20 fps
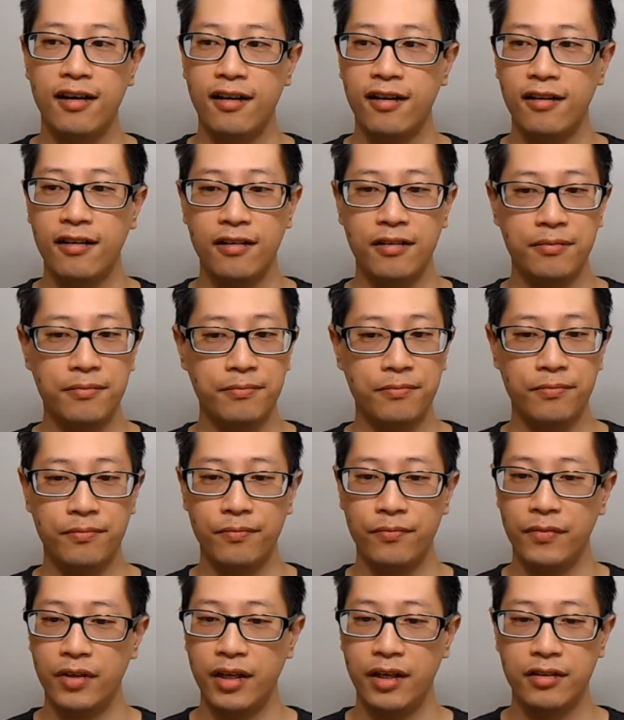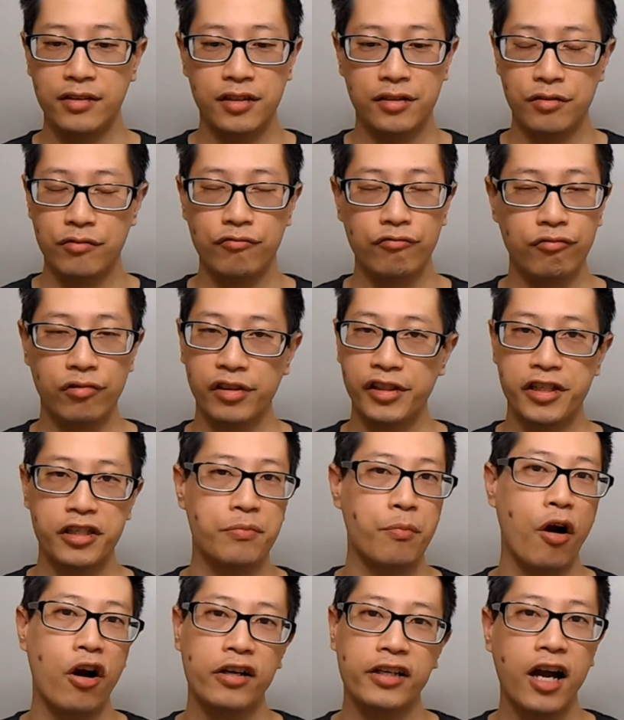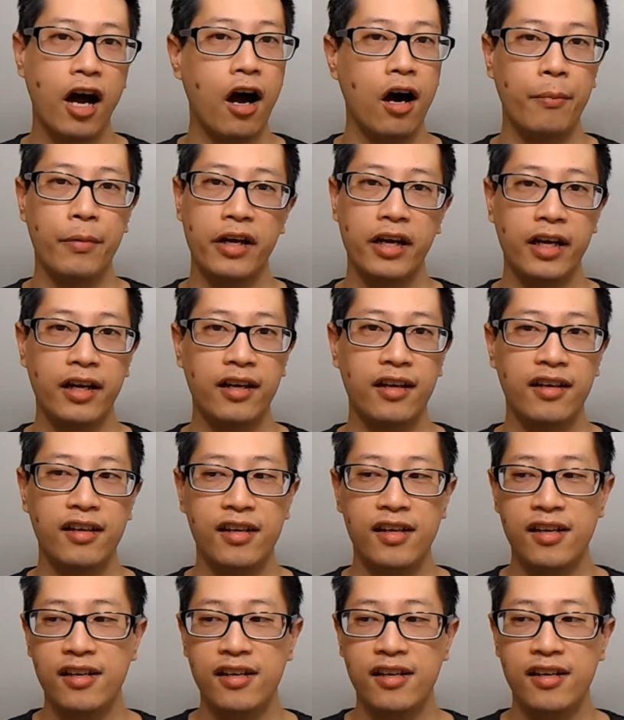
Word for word: um, and just really smart comedy.